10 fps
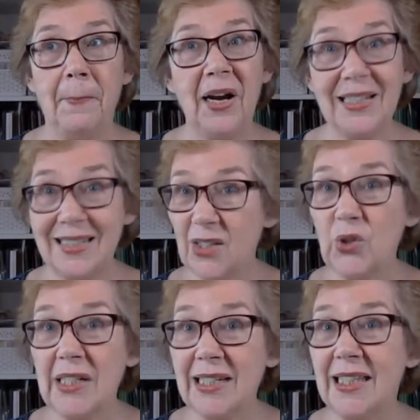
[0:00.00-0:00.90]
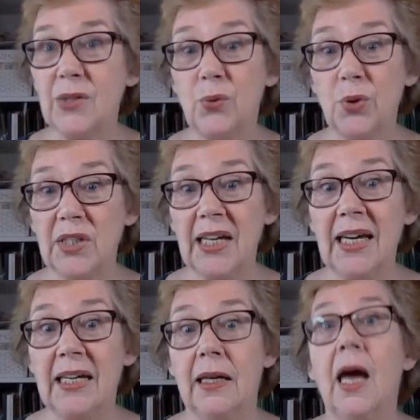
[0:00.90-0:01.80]
But I still did this
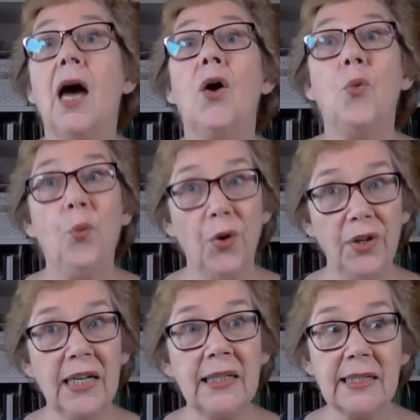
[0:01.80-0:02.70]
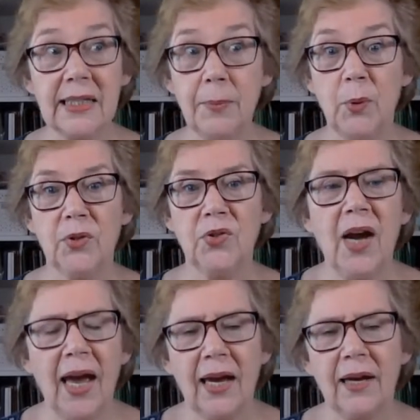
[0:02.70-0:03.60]
routine. Routines keep you on
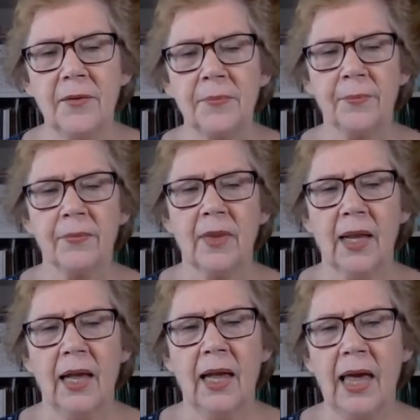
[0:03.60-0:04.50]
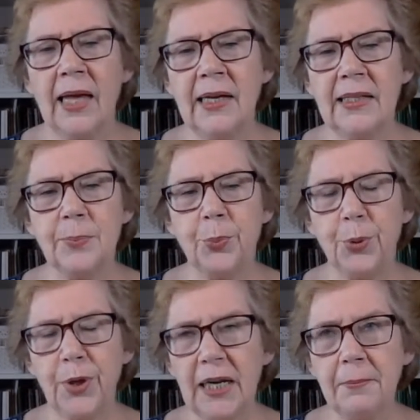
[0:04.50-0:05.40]
track. And it's
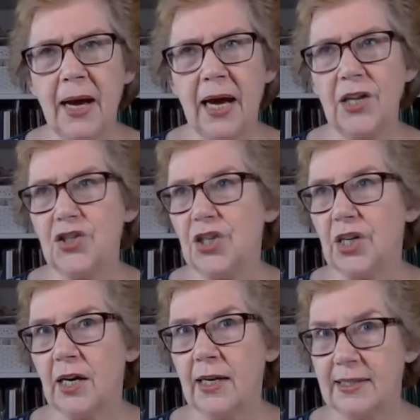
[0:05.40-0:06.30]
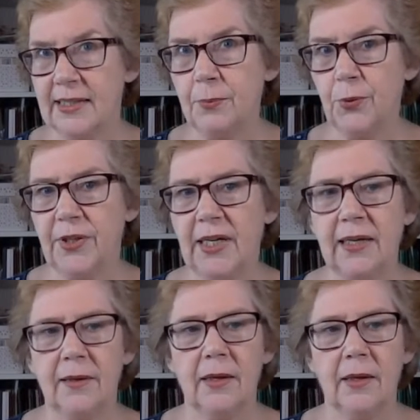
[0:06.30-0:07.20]
pretty much a simple
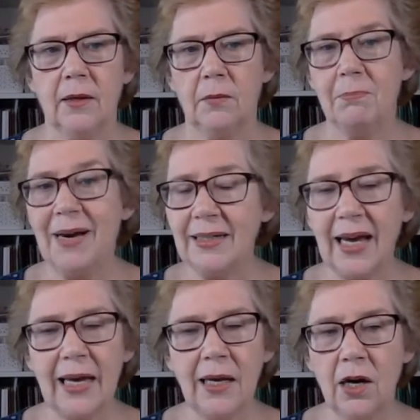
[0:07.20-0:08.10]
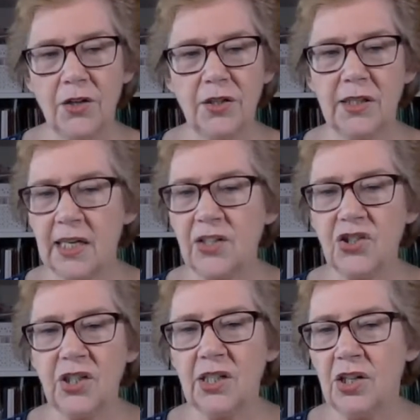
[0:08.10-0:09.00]
thing Monday, I do the
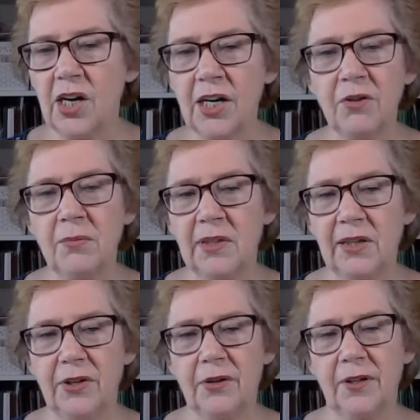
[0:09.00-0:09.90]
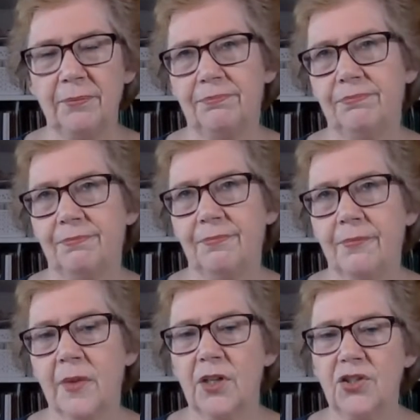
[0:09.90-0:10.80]
kitchen, the dining room, the living room.
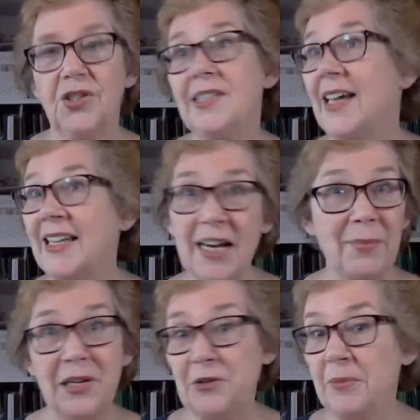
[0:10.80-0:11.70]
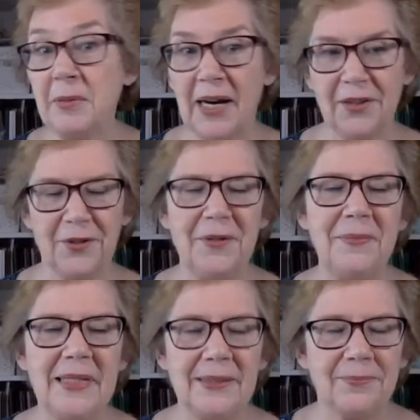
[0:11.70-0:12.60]
Tuesday's our bedroom, the
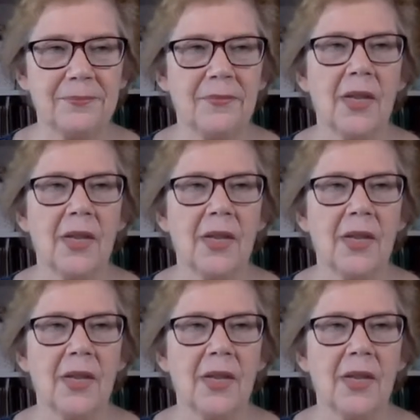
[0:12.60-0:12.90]
bathrooms.